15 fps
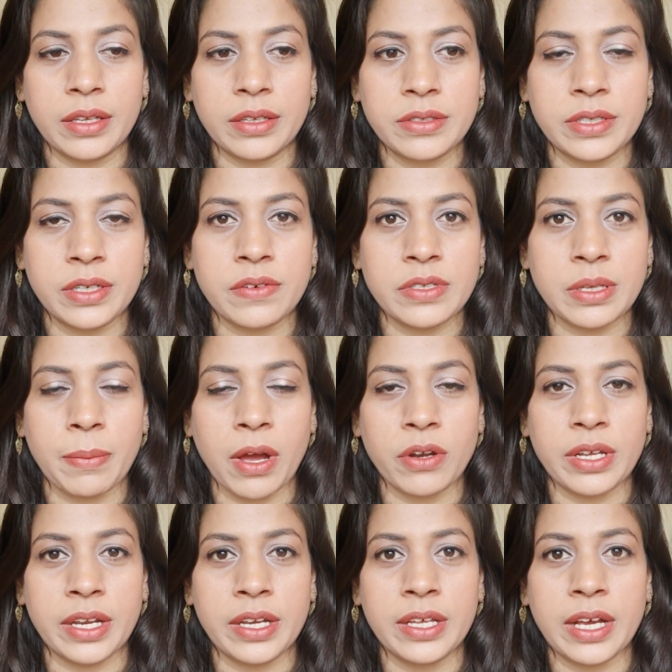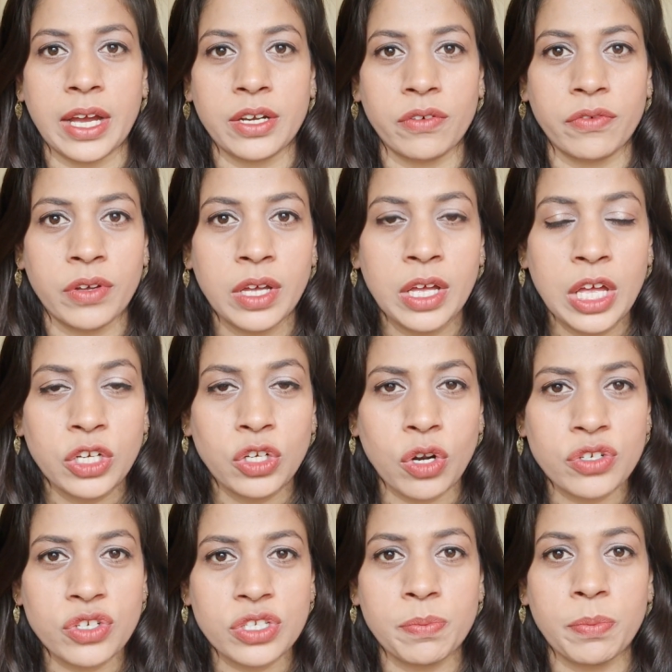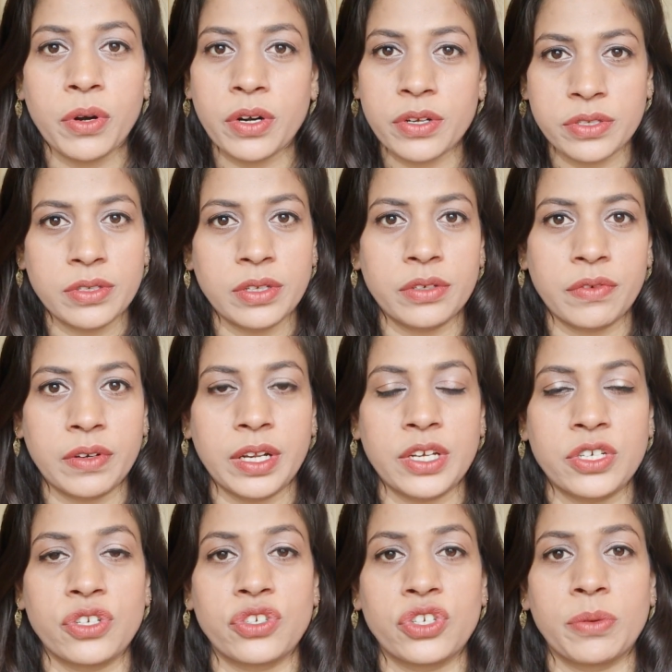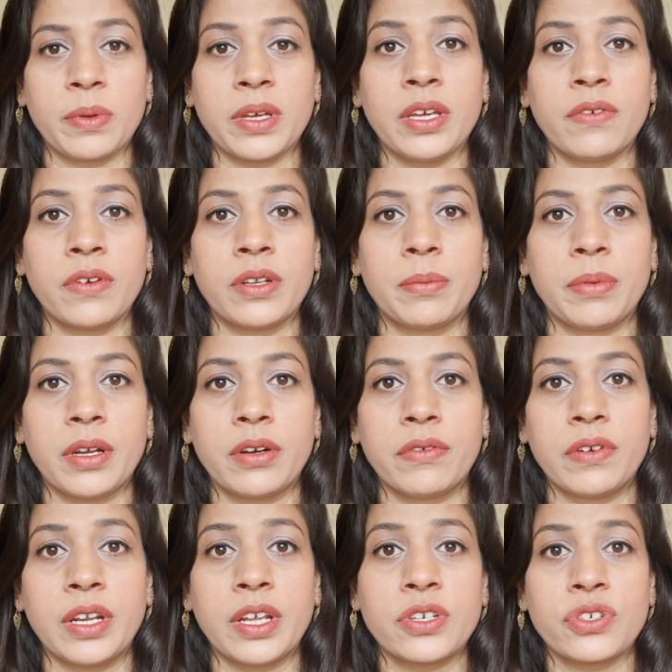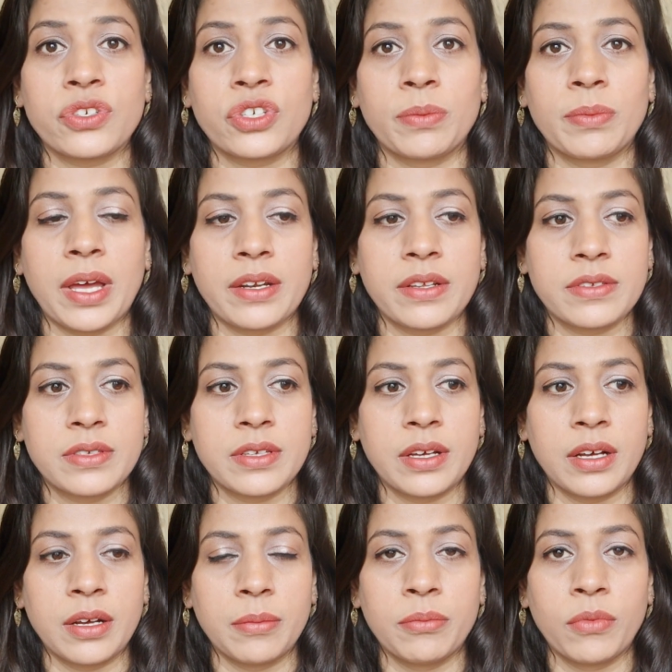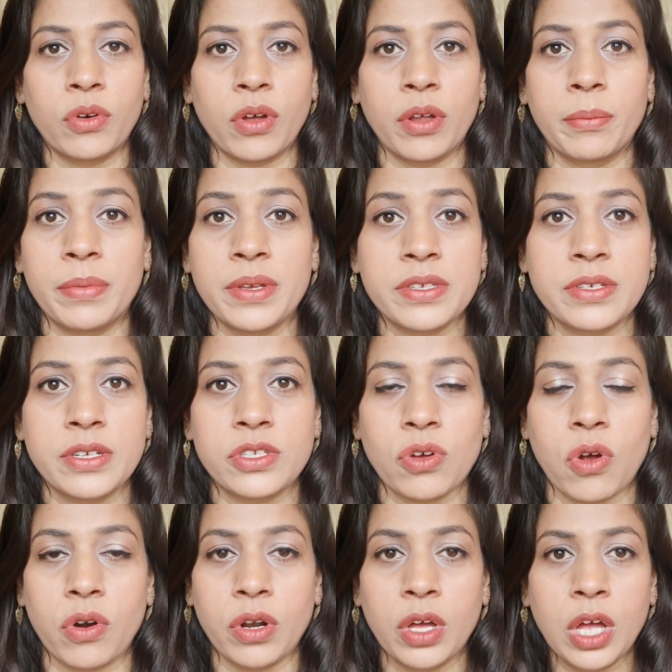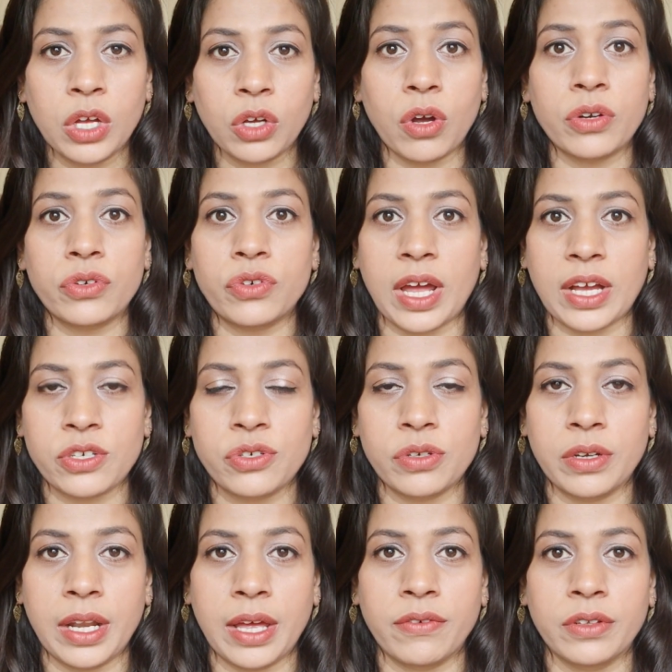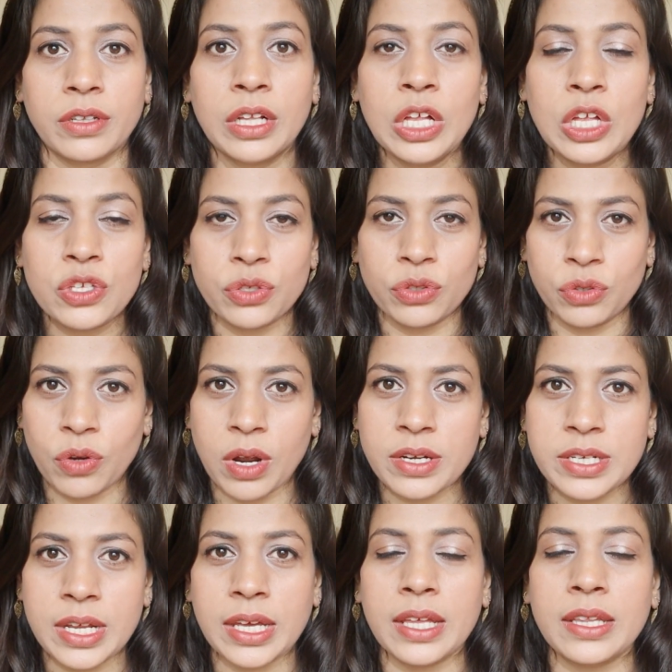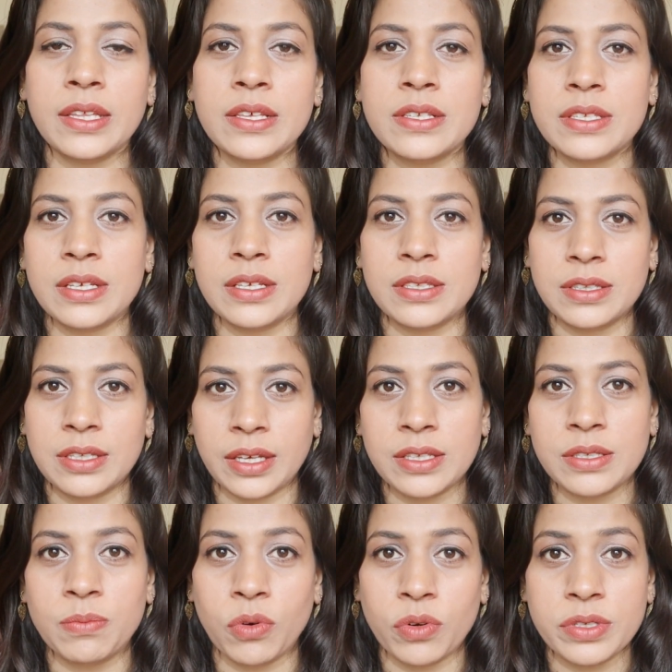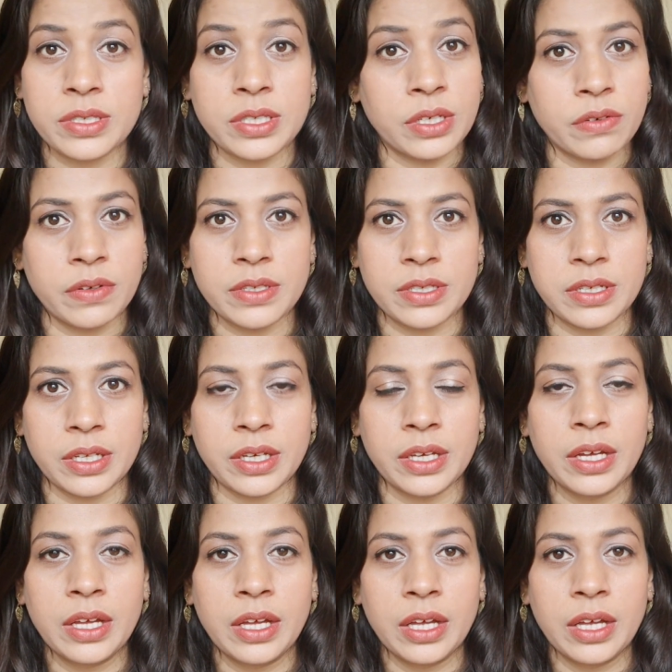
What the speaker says: serious about any kind of, not just personal relationship, even a relationship that is more on business or contractual level. So you are taking these things more seriously,